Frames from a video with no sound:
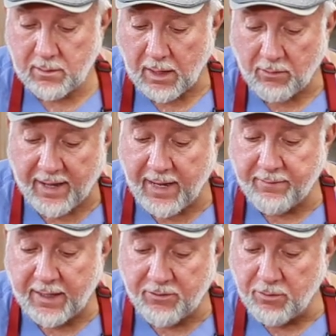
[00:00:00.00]
I'll
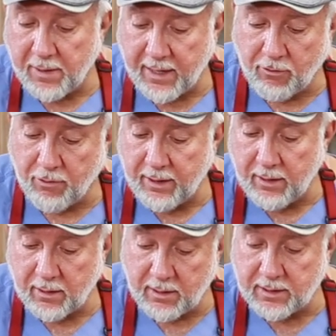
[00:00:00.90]
add that to my
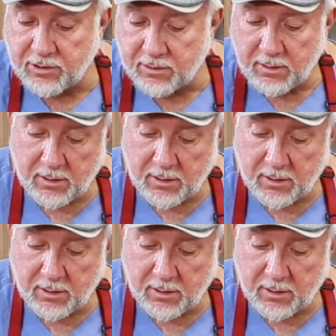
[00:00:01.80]
ingredient list.